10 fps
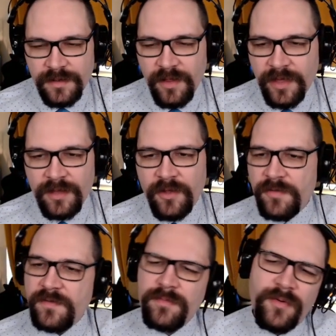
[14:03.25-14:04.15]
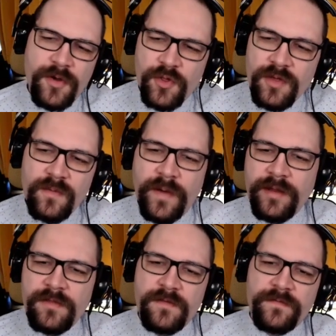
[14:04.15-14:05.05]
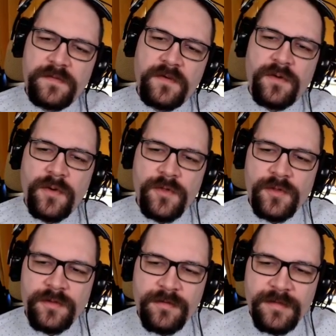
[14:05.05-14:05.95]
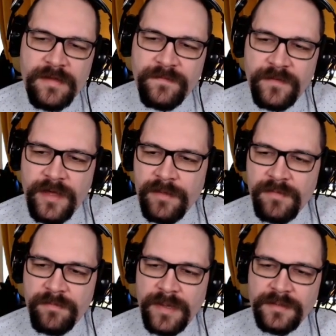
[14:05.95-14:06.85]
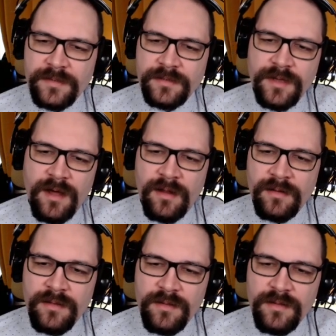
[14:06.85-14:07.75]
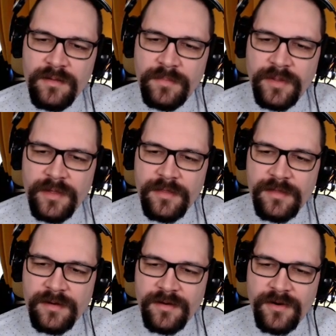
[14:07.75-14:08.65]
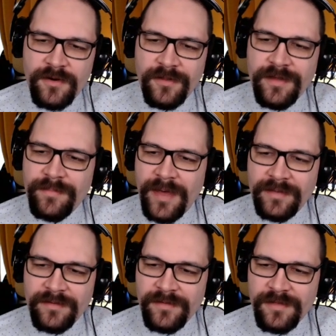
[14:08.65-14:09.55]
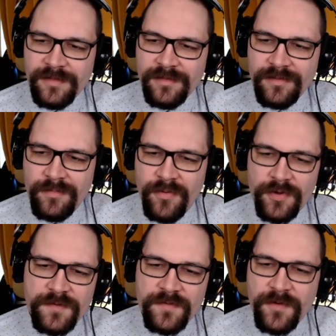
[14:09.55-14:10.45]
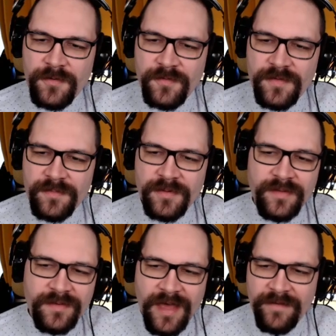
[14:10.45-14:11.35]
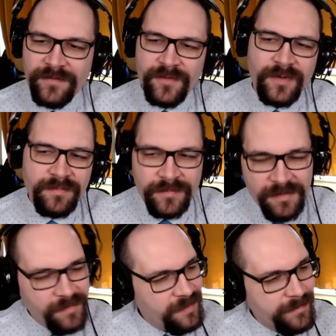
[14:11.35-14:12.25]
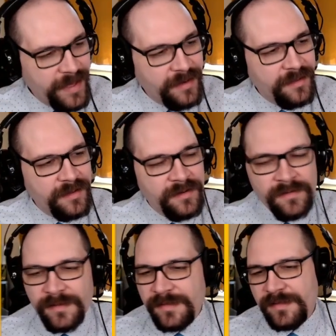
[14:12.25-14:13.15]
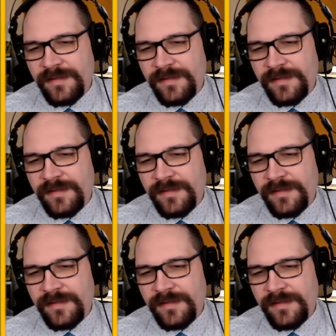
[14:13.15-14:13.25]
Looking closer, brushing away the surface corrosion, you see flames painted on the hull plates in curling patterns, the brush strokes visible even after what must be many years.